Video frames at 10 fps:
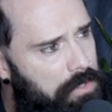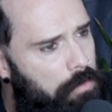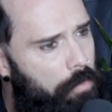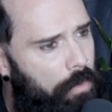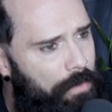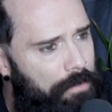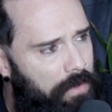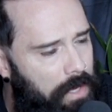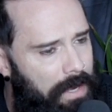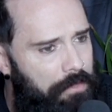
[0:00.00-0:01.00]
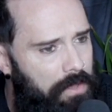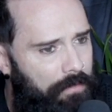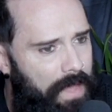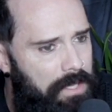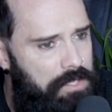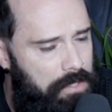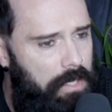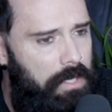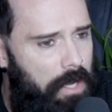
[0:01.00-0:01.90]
It's a little more riffy, and I think that's